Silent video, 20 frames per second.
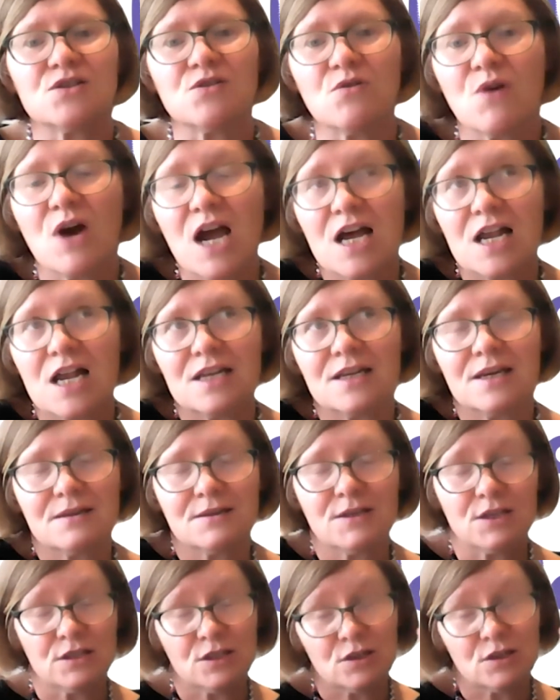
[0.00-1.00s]
so,
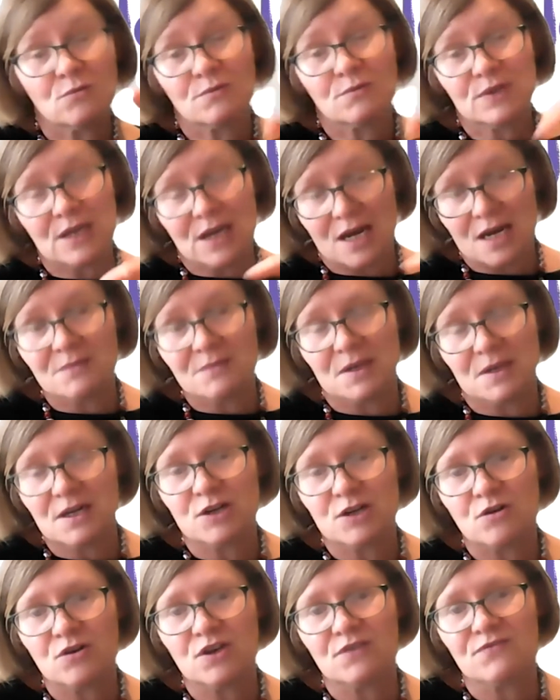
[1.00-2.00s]
you know, I
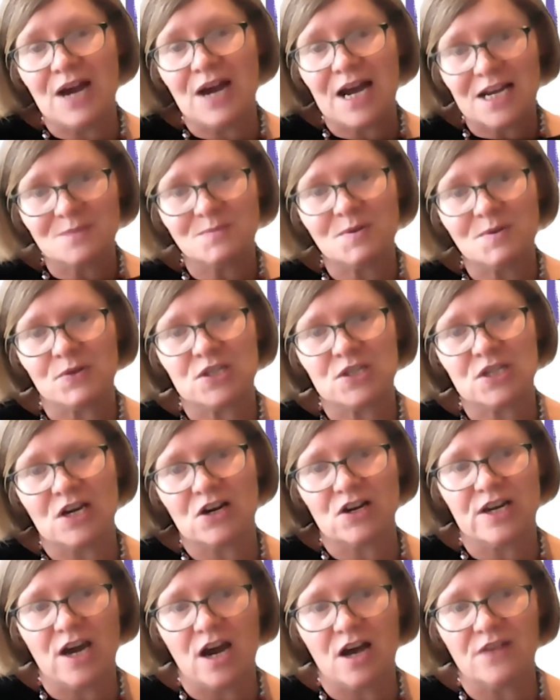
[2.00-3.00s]
mean, I know you've asked me
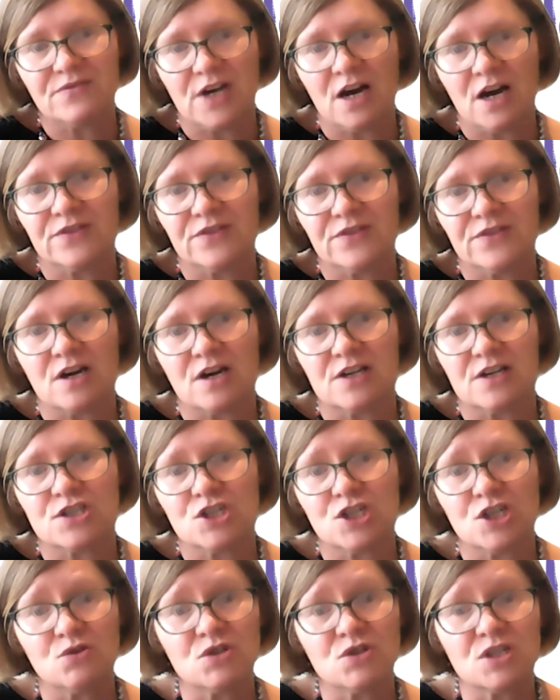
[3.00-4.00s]
particularly on, on the
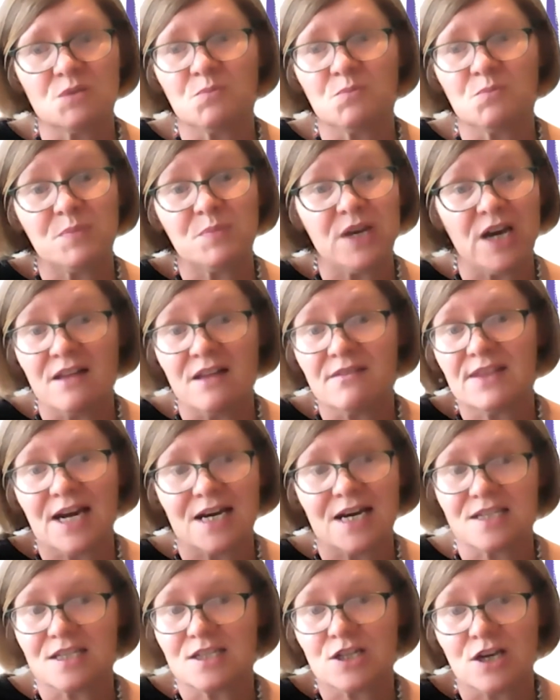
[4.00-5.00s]
Constitution, but
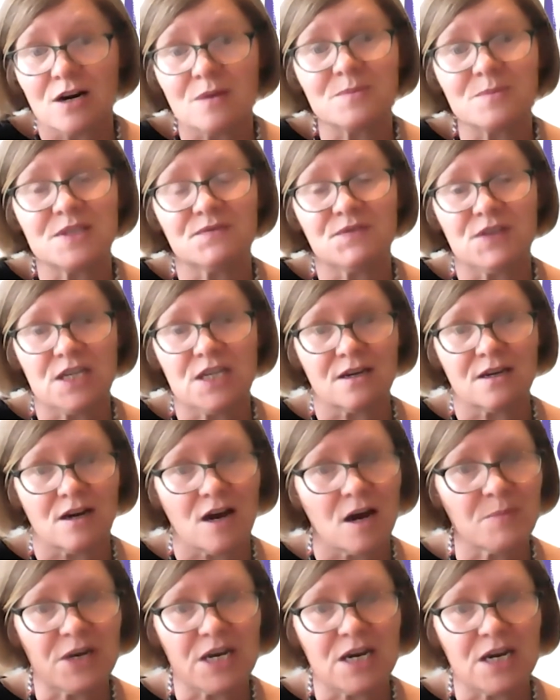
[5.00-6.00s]
beyond that, in terms of the
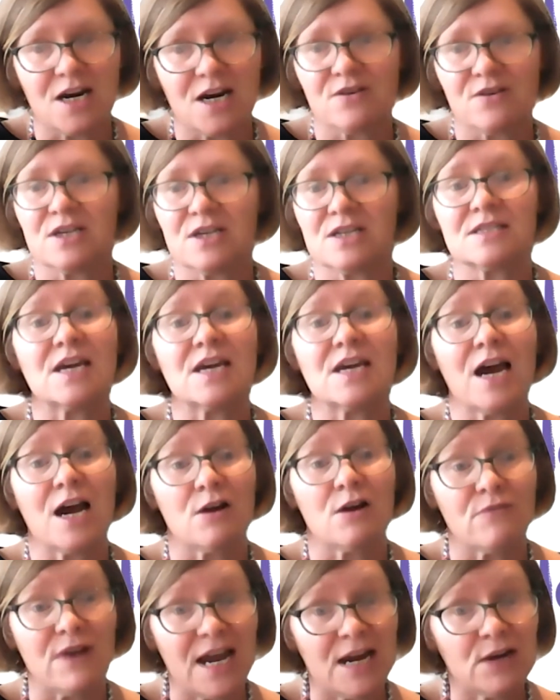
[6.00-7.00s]
economic
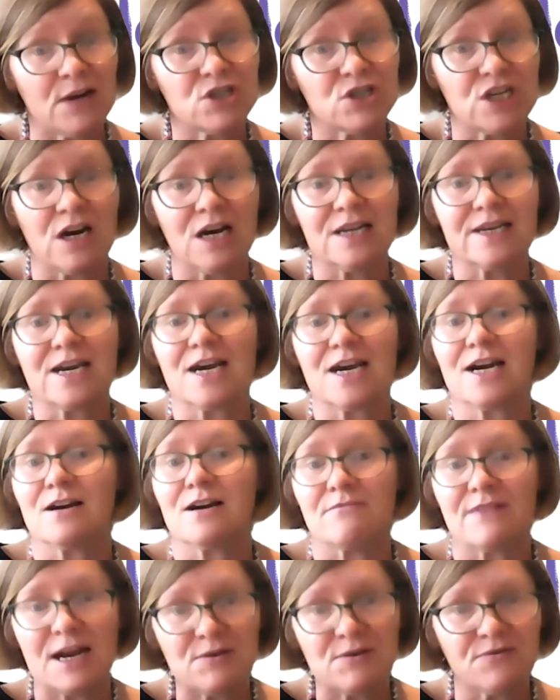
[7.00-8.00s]
areas around
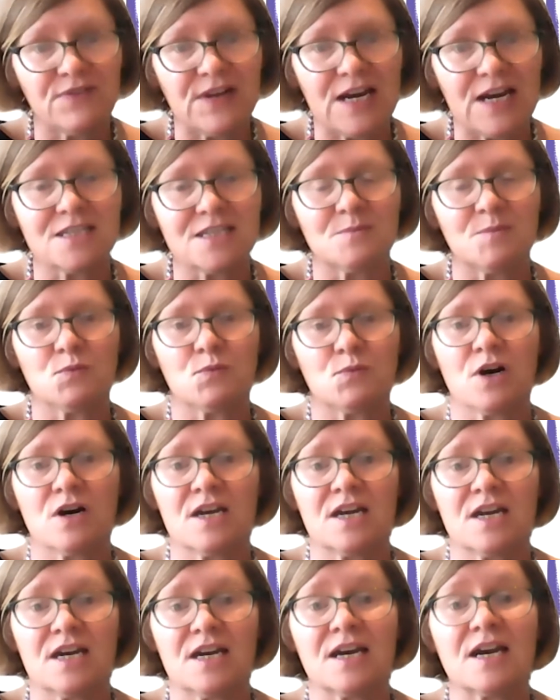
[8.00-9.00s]
childcare, around flexible
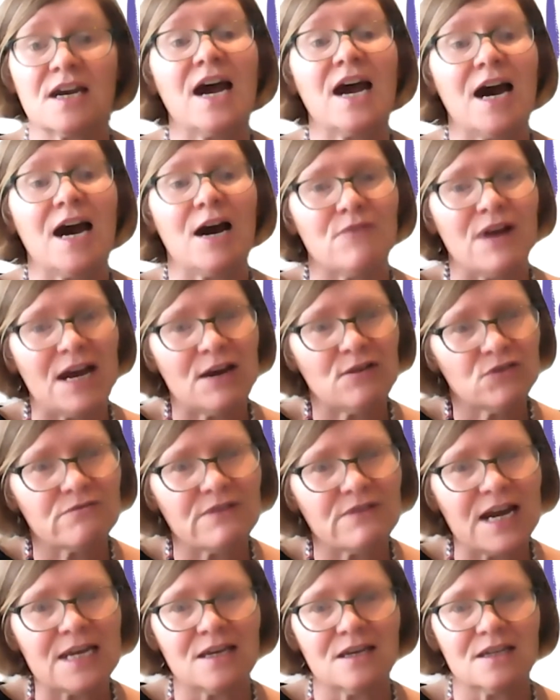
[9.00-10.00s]
working,
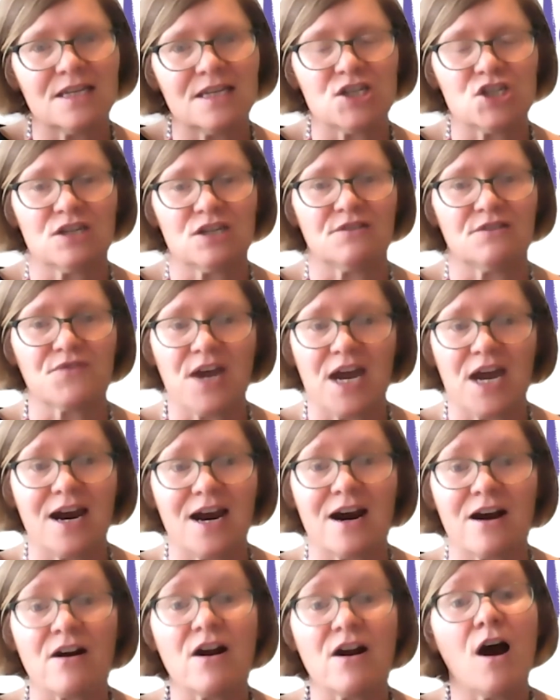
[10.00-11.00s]
around the recognition of
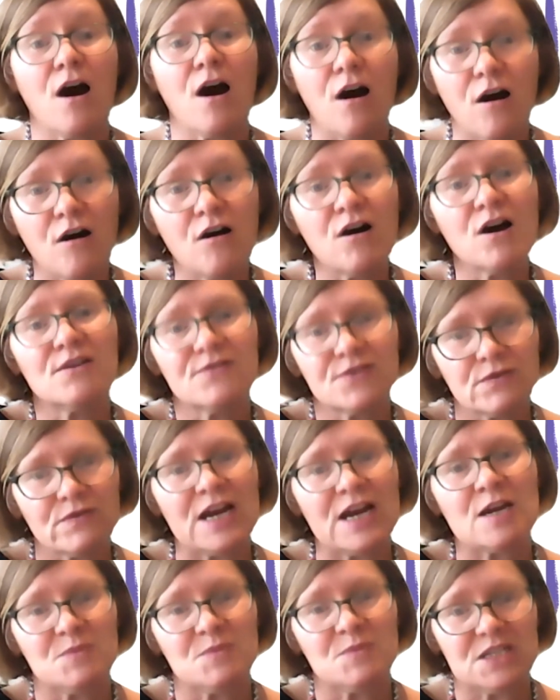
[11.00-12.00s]
care, all of the
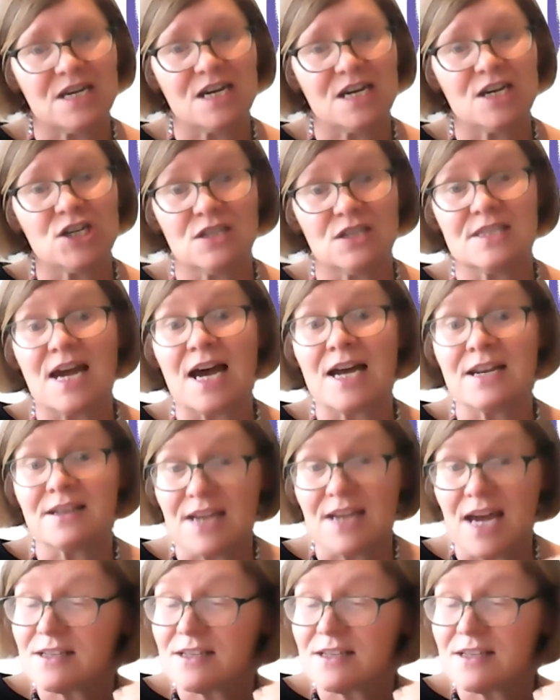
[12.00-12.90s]
recommendations, and,